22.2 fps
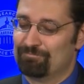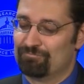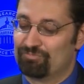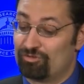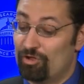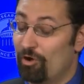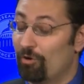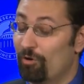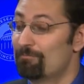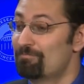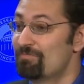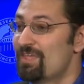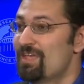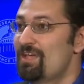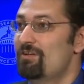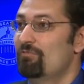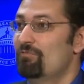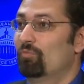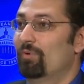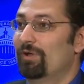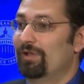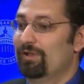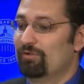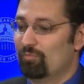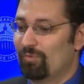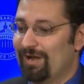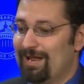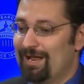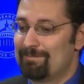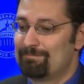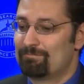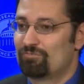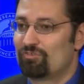So what
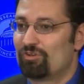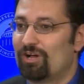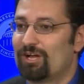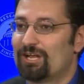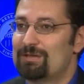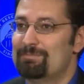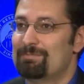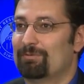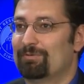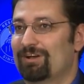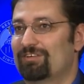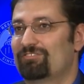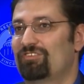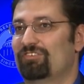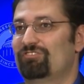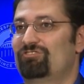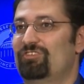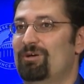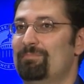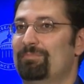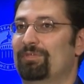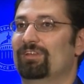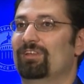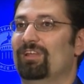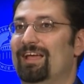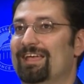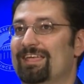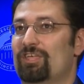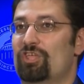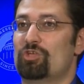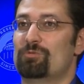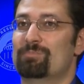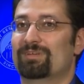I'm talking about, when I say something like
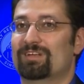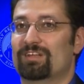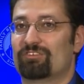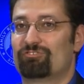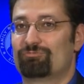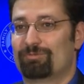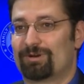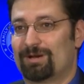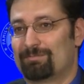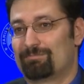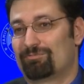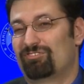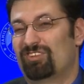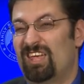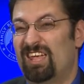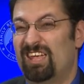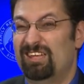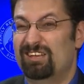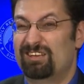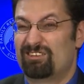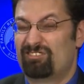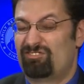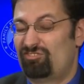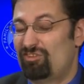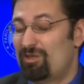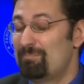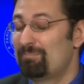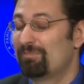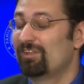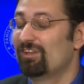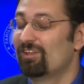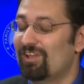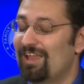humanist, what I'm saying is
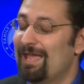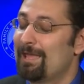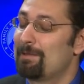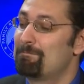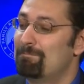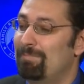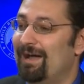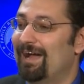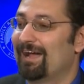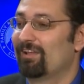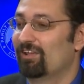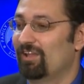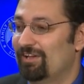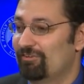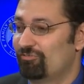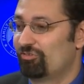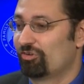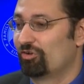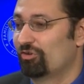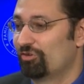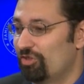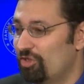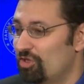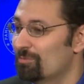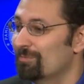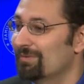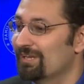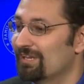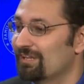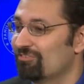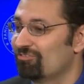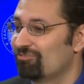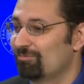something like biological
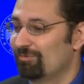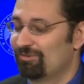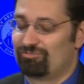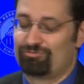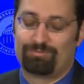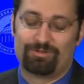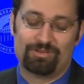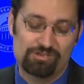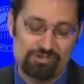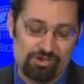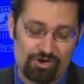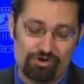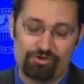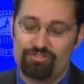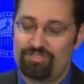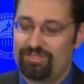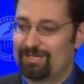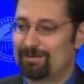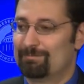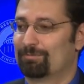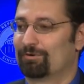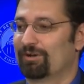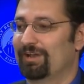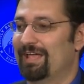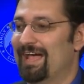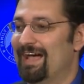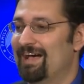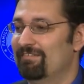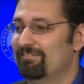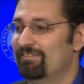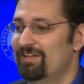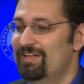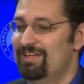humanists, which we know the unborn
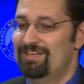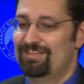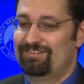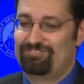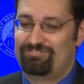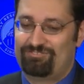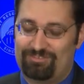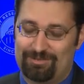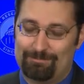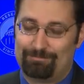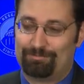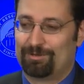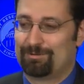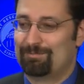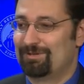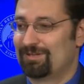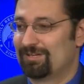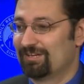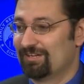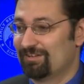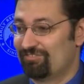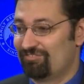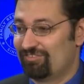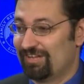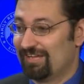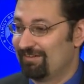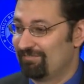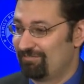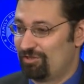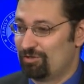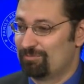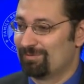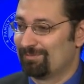have simply because they have
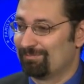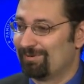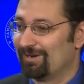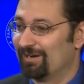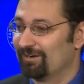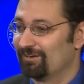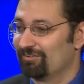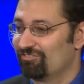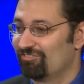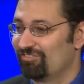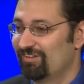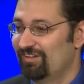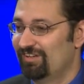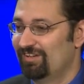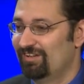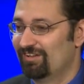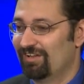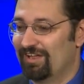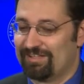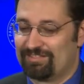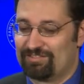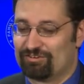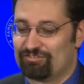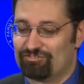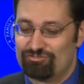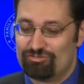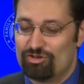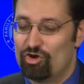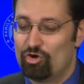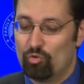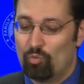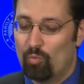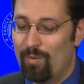human parents. Like, there's
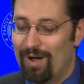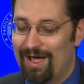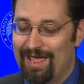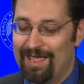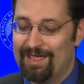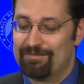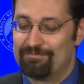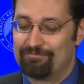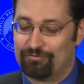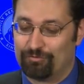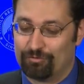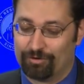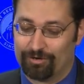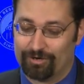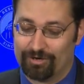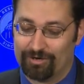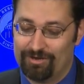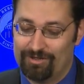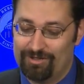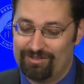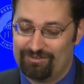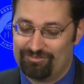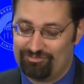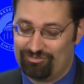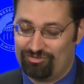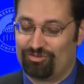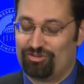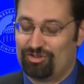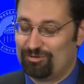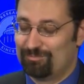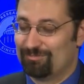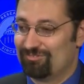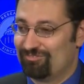no way for two
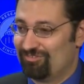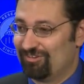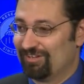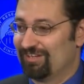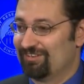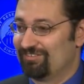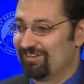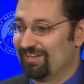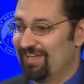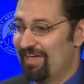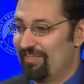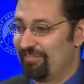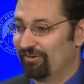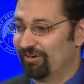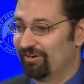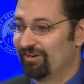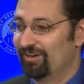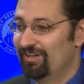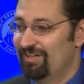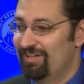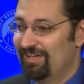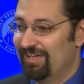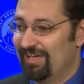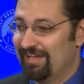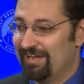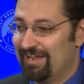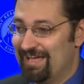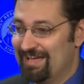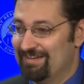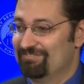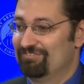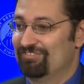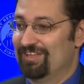humans to get together and
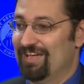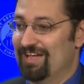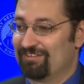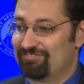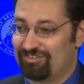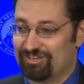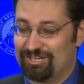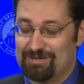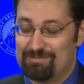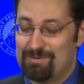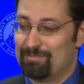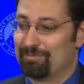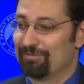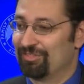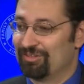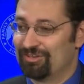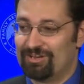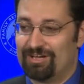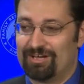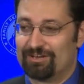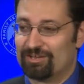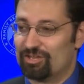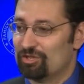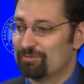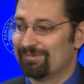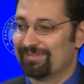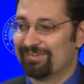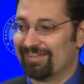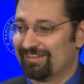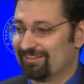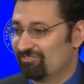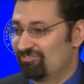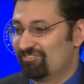have sex and come up with a non-human.
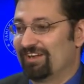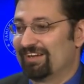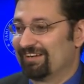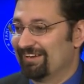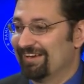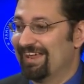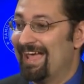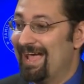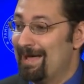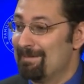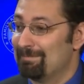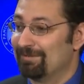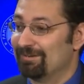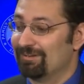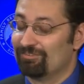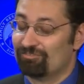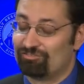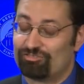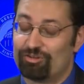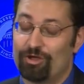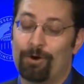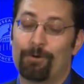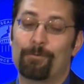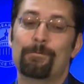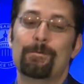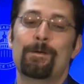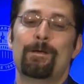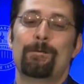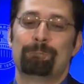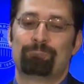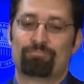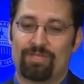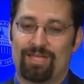Like, it's not going to happen. And so,
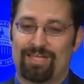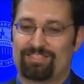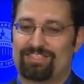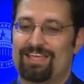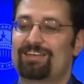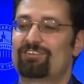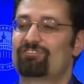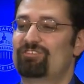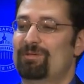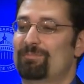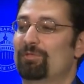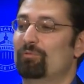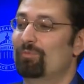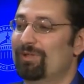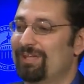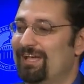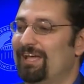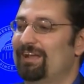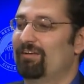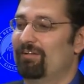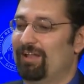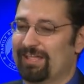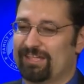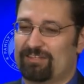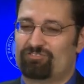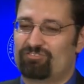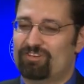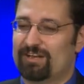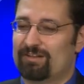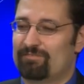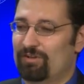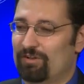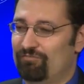like, that is something we kind of, like, it's
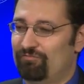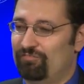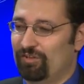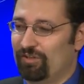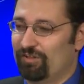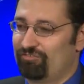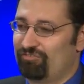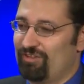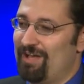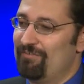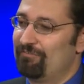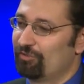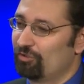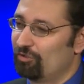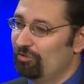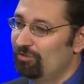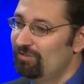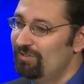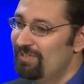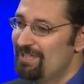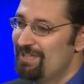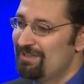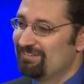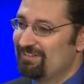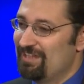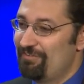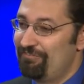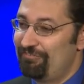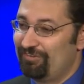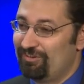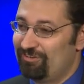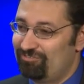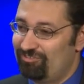not even a philosophical
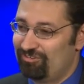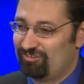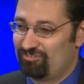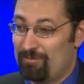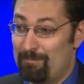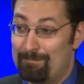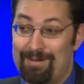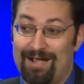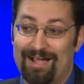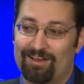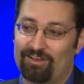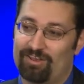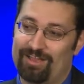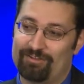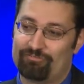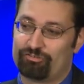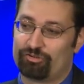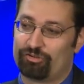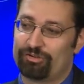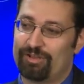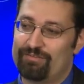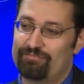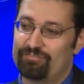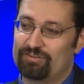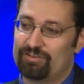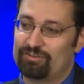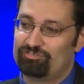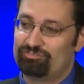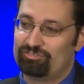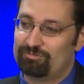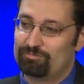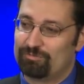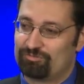definition. It's a biological
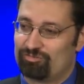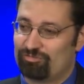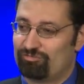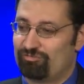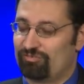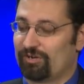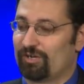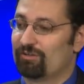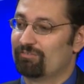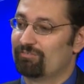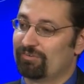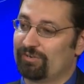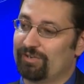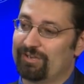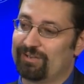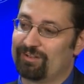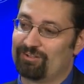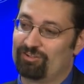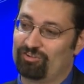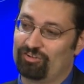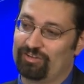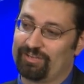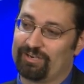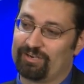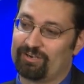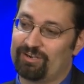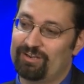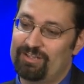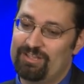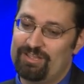definition, which is very, very clear.